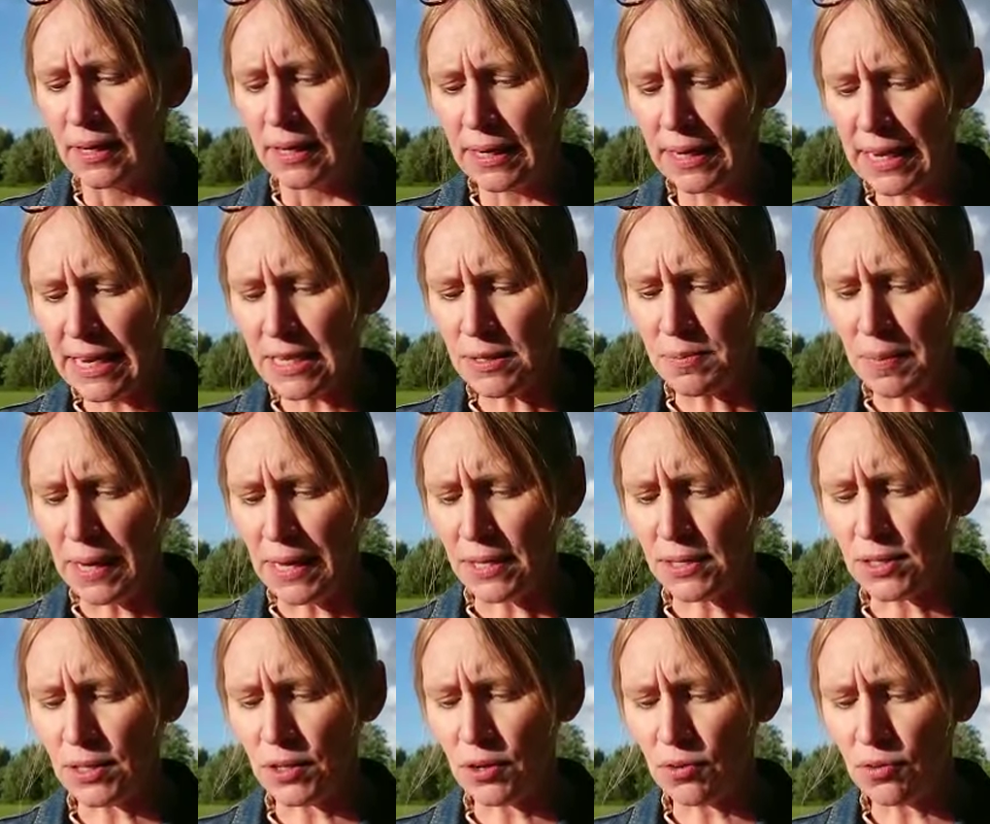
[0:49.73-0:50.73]
Lead me
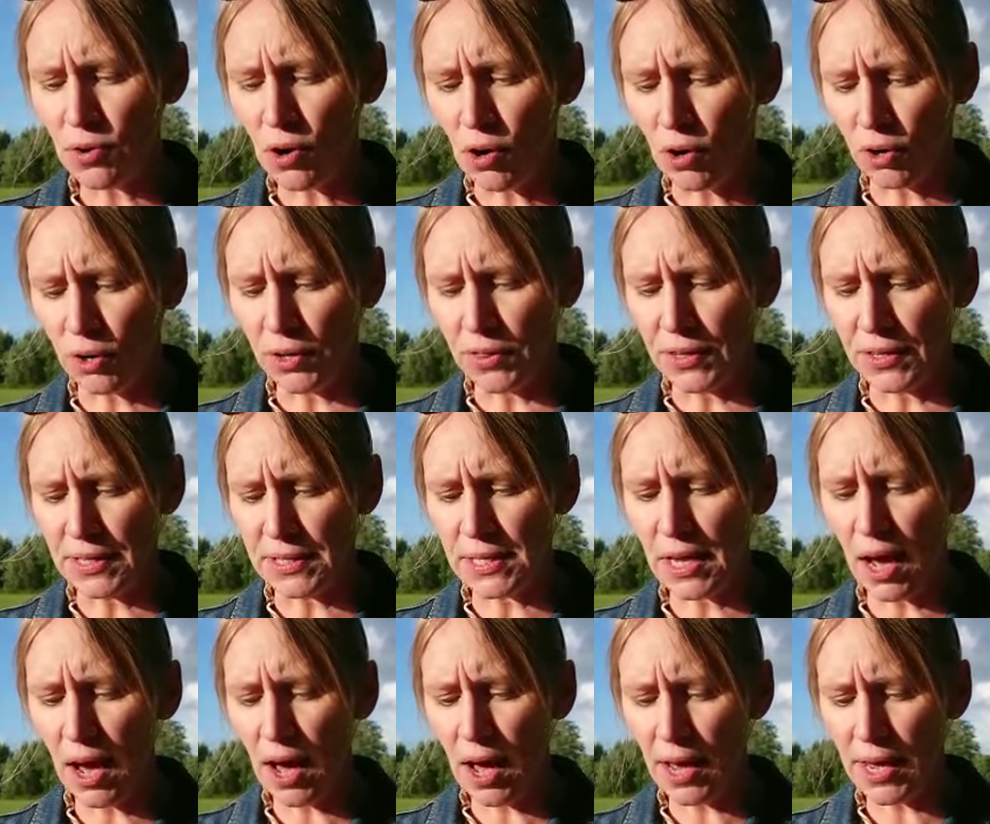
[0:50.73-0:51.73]
to the rock that is
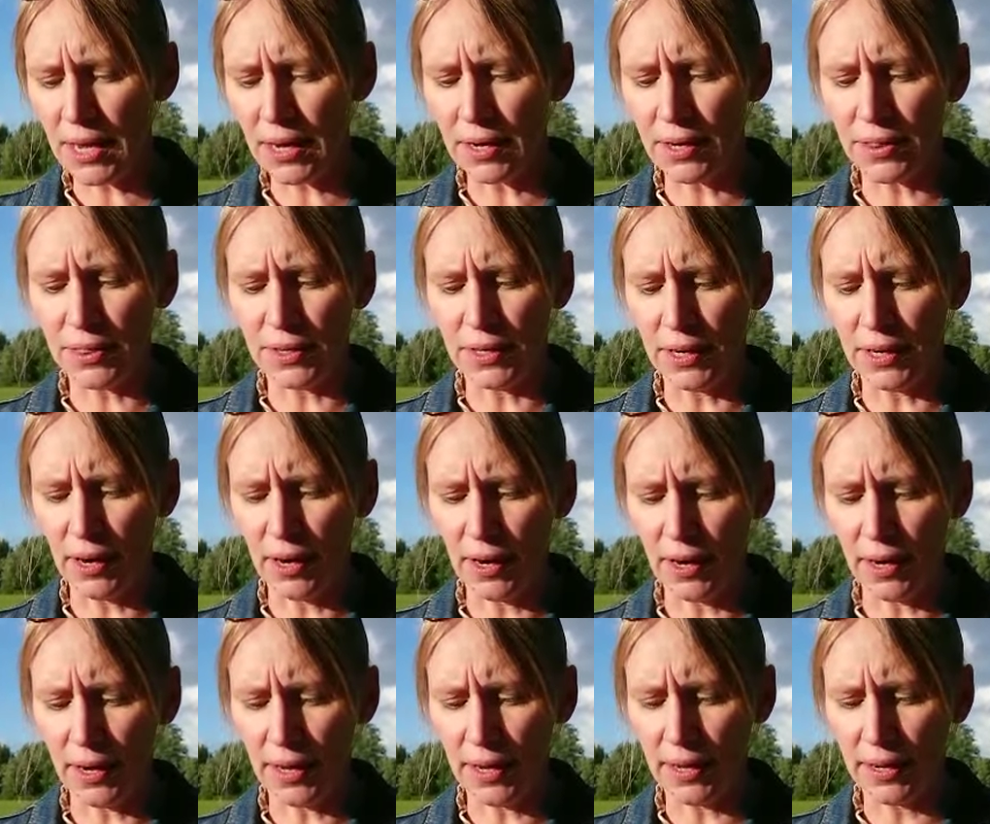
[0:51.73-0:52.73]
higher than
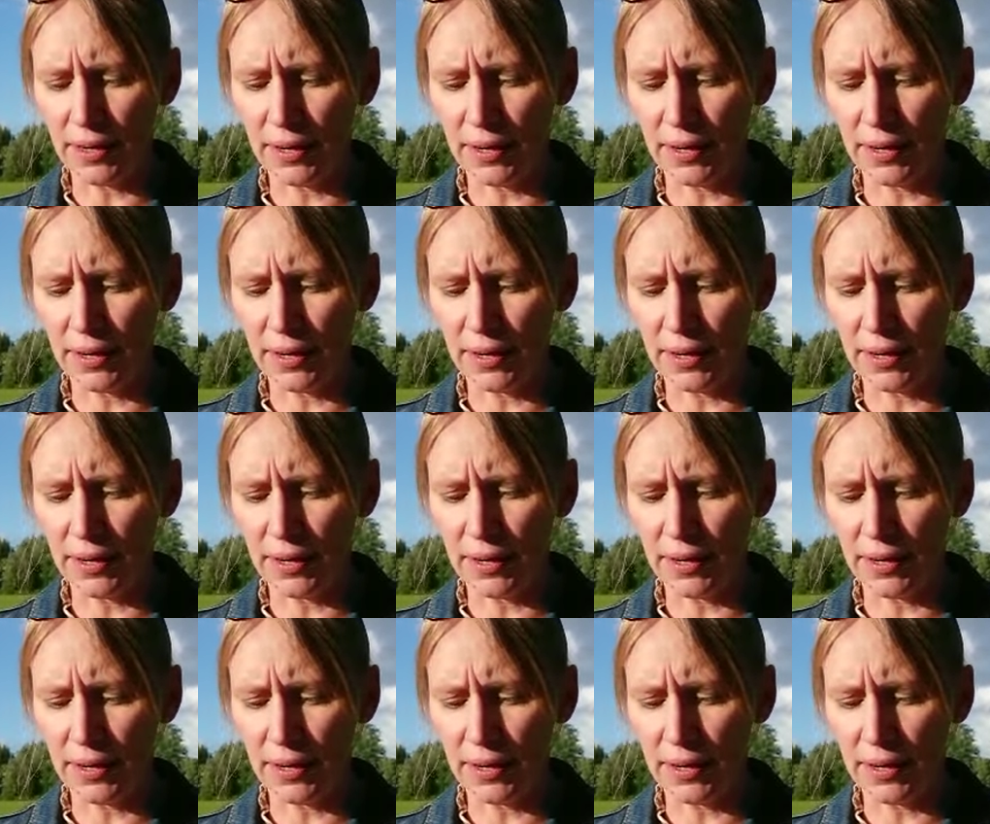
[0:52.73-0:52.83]
I.